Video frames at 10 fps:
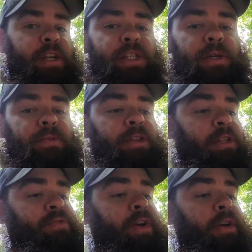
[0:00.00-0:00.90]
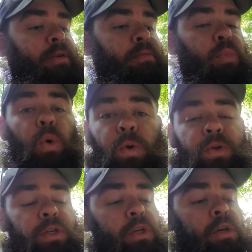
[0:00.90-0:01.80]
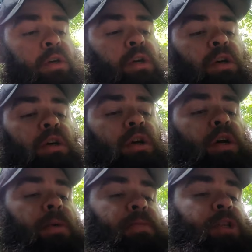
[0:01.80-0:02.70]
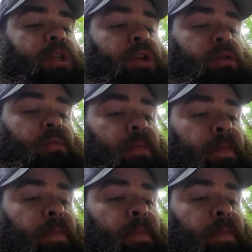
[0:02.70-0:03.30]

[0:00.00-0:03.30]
it's something that's very important to know.